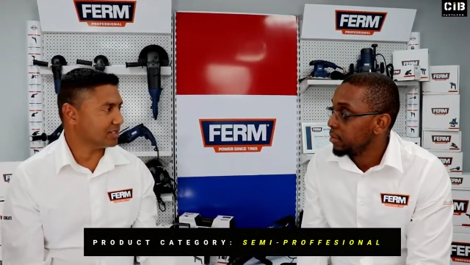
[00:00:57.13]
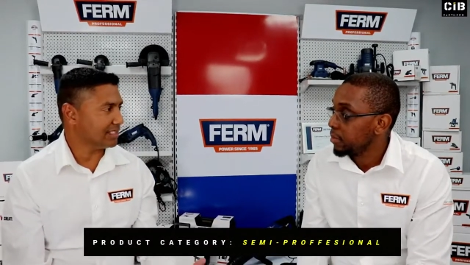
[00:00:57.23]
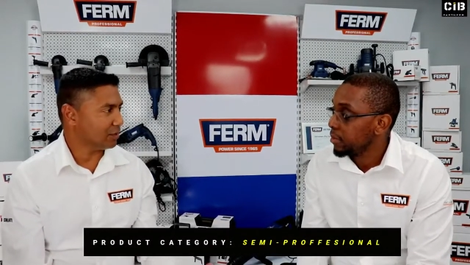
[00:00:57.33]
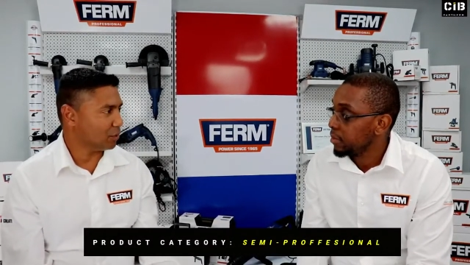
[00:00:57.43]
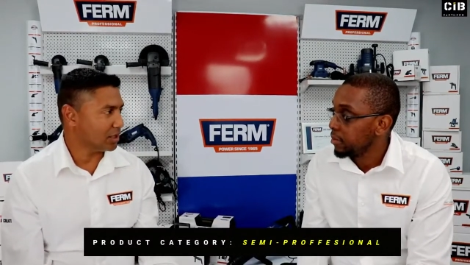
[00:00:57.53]
Speaker 1: your
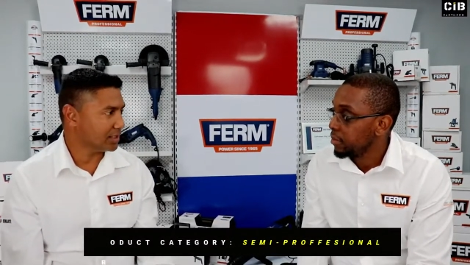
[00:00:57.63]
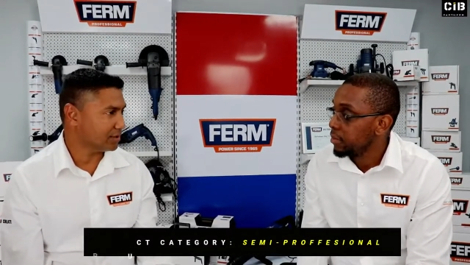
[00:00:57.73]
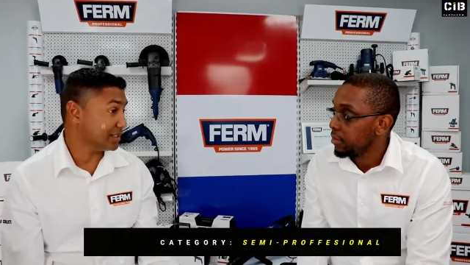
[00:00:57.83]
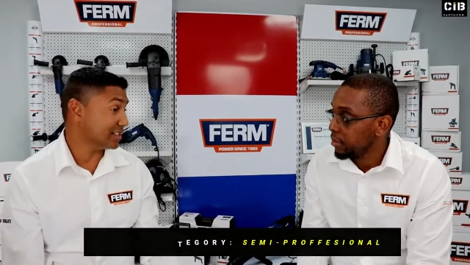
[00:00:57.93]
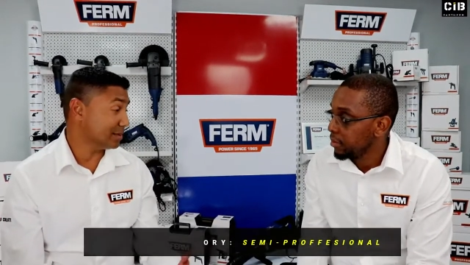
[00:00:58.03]

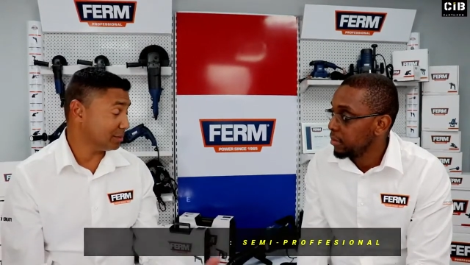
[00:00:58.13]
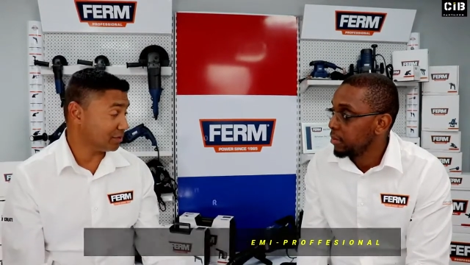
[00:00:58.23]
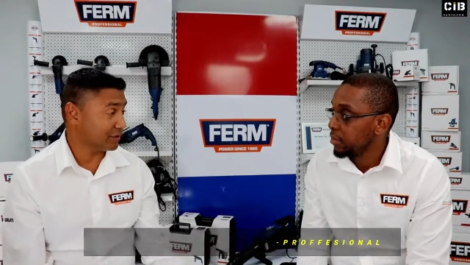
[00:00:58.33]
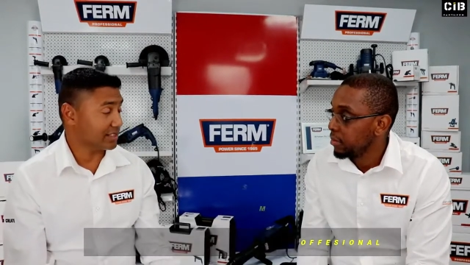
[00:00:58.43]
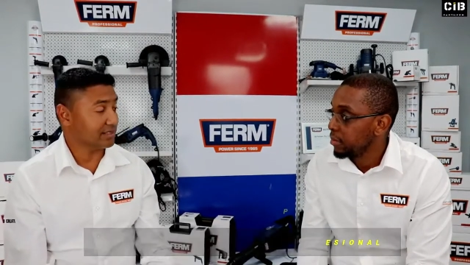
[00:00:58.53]
DIY, you get semi
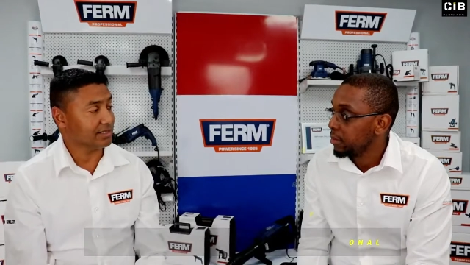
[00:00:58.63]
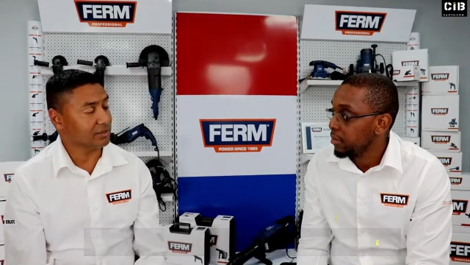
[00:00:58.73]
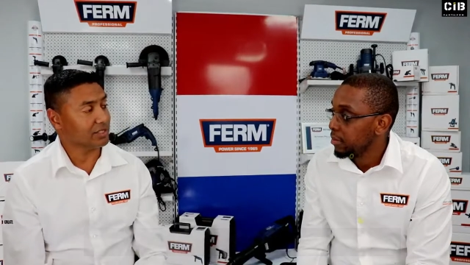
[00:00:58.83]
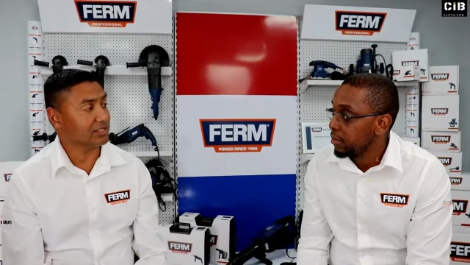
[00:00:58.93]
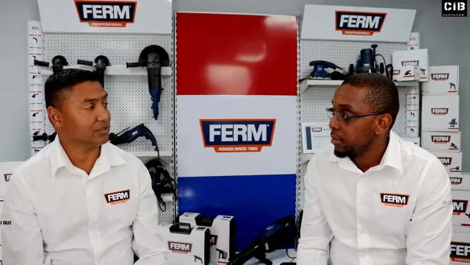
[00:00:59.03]
professional,
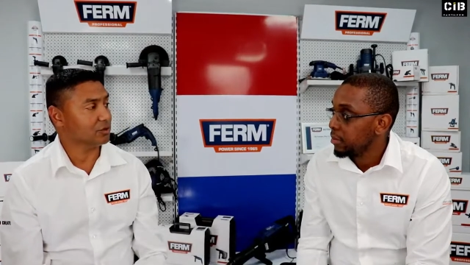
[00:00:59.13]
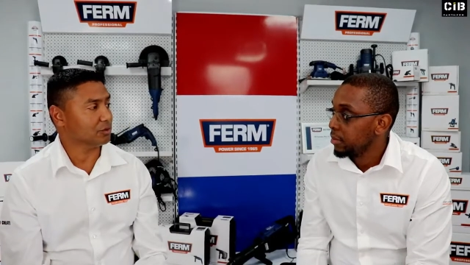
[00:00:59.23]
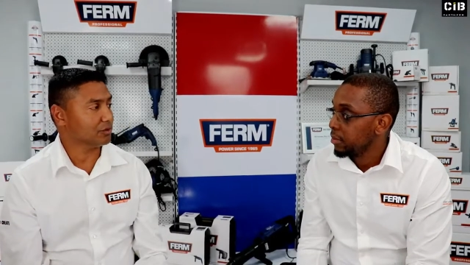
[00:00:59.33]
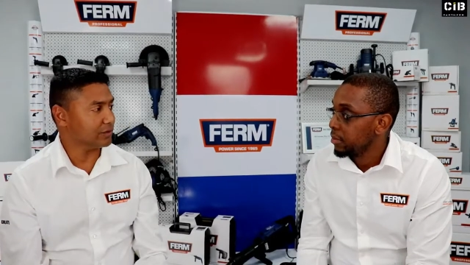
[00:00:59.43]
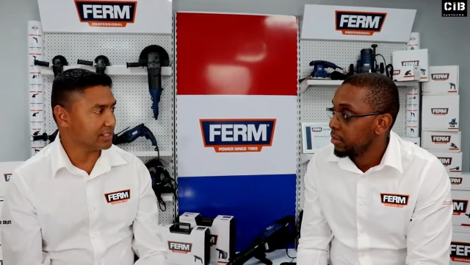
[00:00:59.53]
and you get
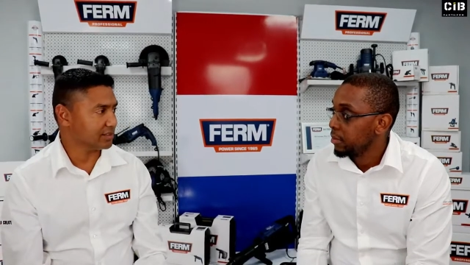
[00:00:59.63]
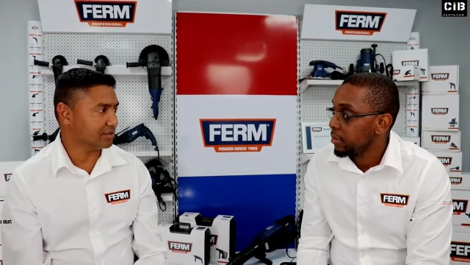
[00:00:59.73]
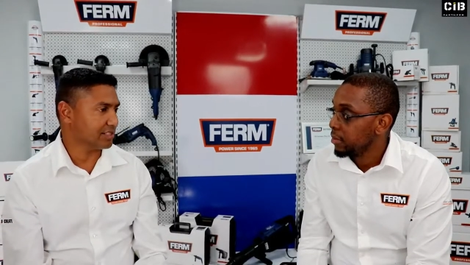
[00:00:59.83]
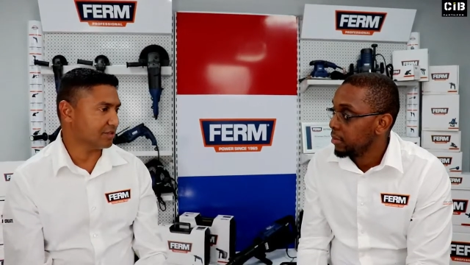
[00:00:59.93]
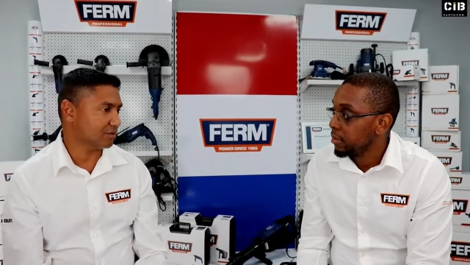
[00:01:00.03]
your
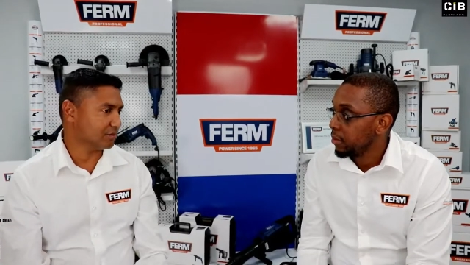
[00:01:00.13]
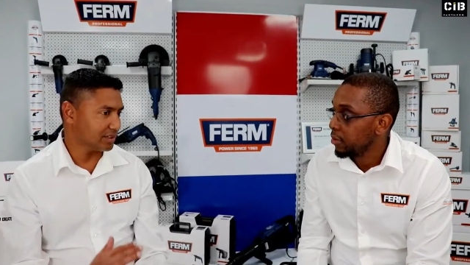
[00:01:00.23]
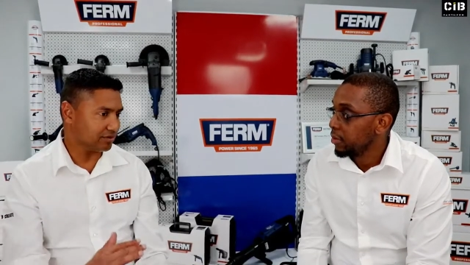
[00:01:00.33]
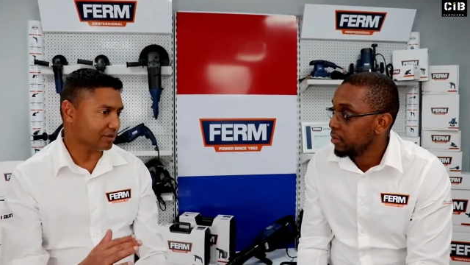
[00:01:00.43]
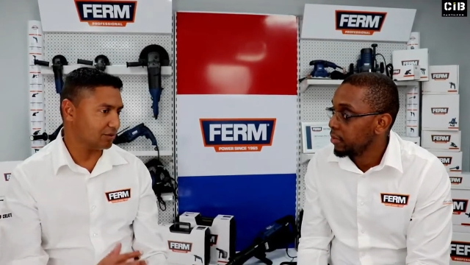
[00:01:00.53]
professional range. So
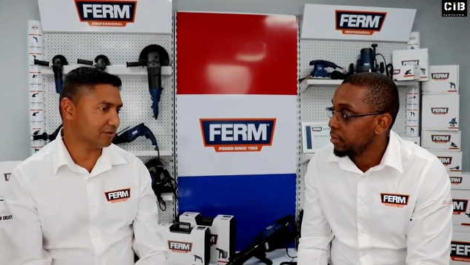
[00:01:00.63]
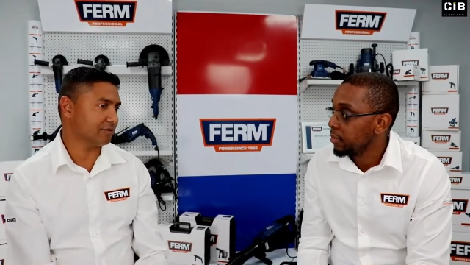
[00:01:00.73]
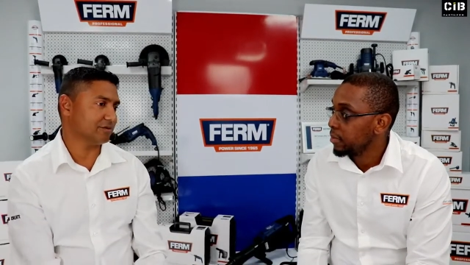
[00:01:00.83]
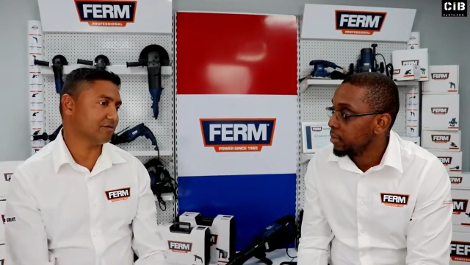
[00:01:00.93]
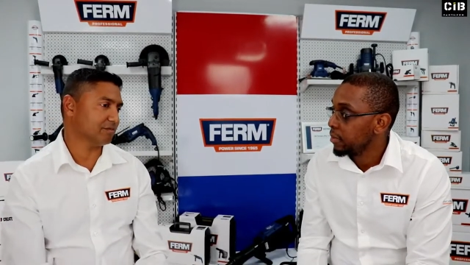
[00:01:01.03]
we sort of
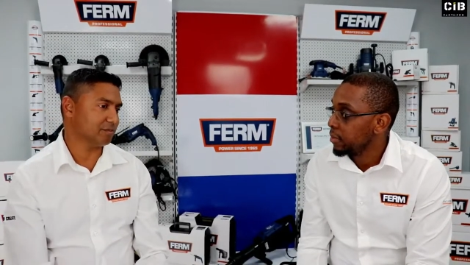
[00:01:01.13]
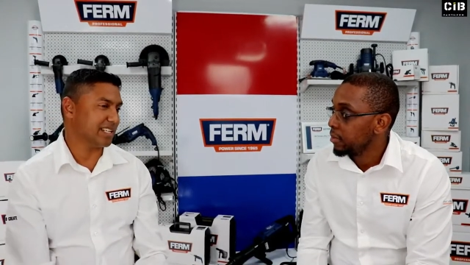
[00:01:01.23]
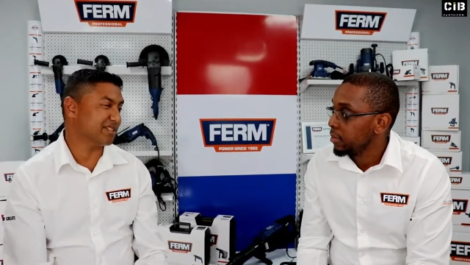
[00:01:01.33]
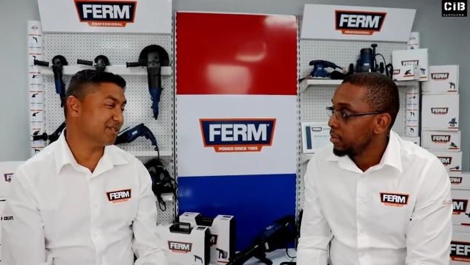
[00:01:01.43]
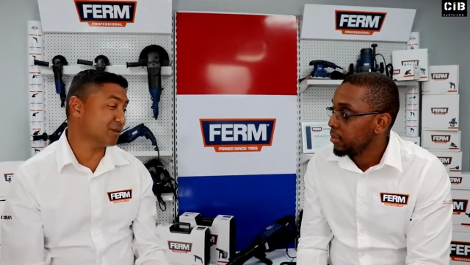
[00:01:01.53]

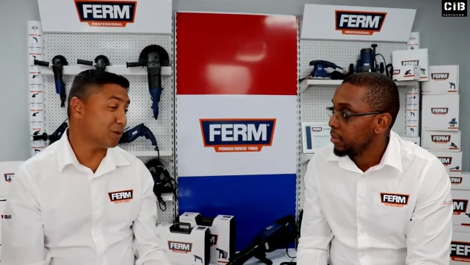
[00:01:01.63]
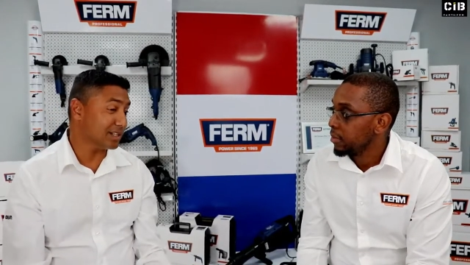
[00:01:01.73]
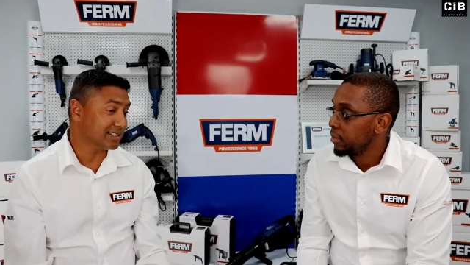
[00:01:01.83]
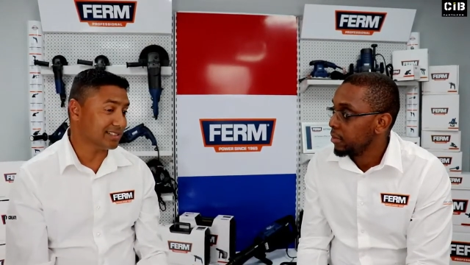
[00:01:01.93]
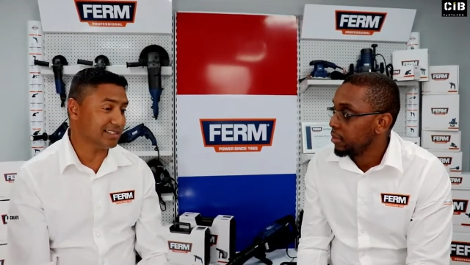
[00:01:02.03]
based on the
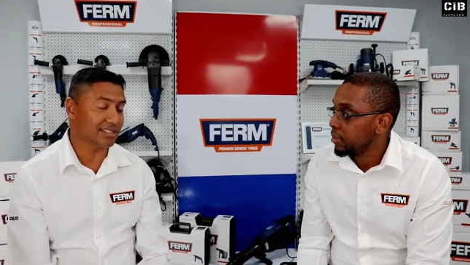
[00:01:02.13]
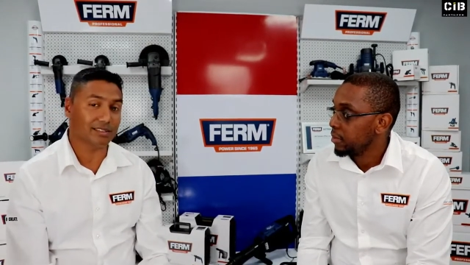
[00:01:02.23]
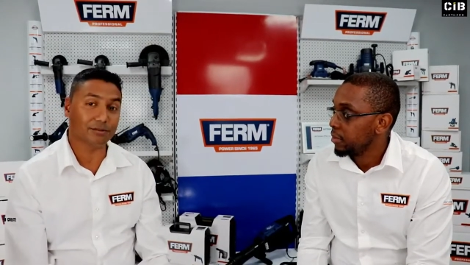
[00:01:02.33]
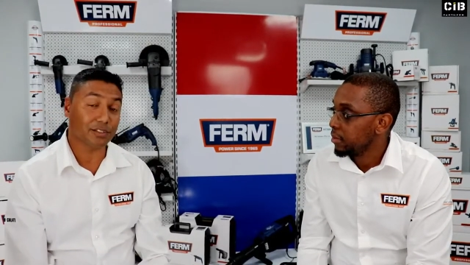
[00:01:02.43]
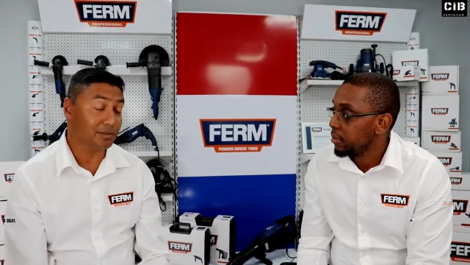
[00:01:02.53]
quality
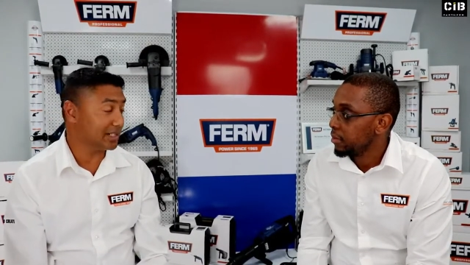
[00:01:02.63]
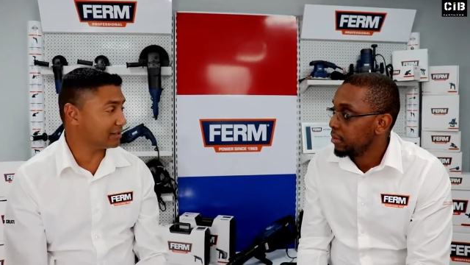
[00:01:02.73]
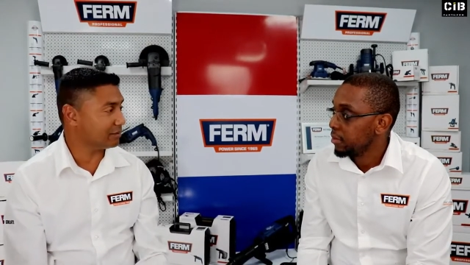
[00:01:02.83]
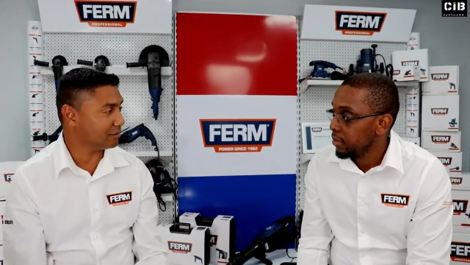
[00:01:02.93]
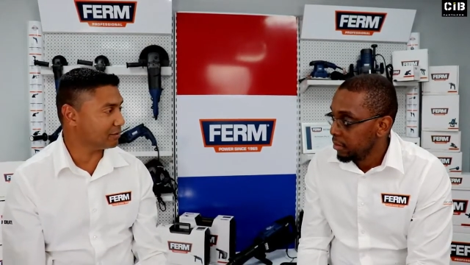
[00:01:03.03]
and the
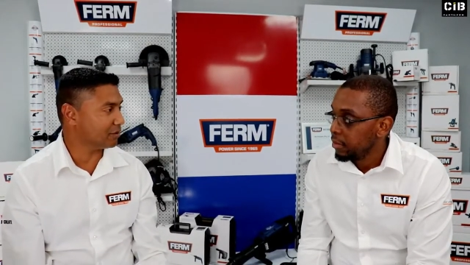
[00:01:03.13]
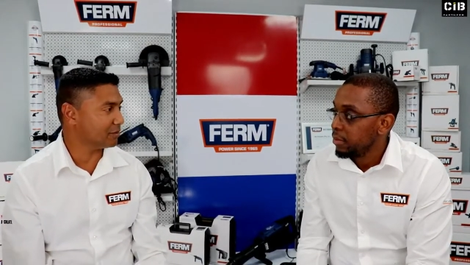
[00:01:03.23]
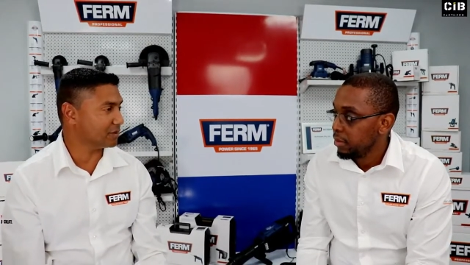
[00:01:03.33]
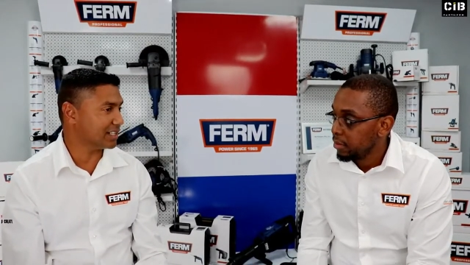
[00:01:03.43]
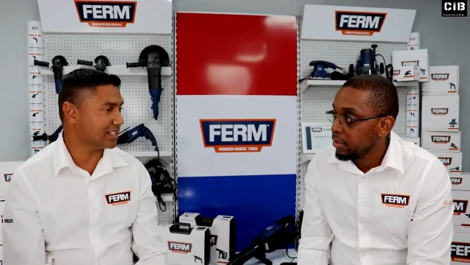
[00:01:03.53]
feedback that we've got from